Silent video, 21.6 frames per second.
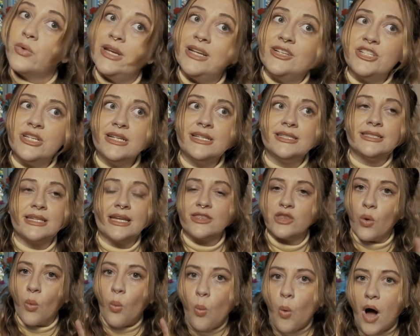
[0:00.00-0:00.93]
region is like
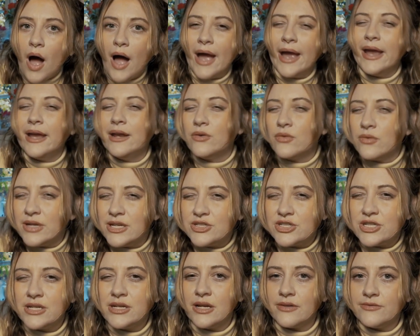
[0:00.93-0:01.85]
the wine
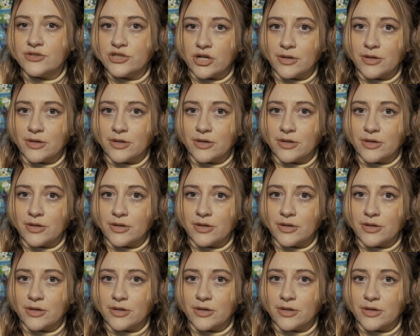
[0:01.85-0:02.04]
region of